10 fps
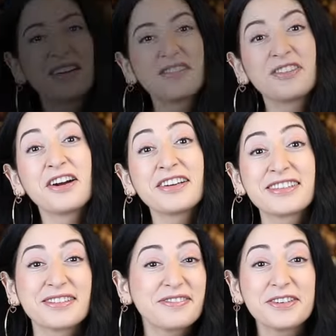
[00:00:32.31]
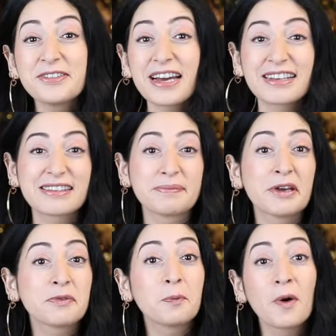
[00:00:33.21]
For us, food has the
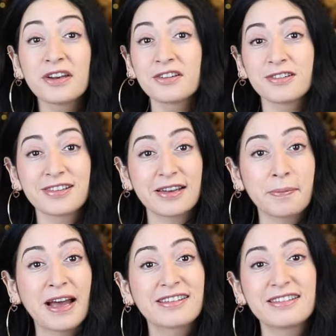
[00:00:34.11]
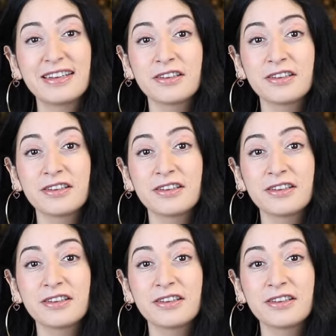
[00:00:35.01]
most wondrous capacity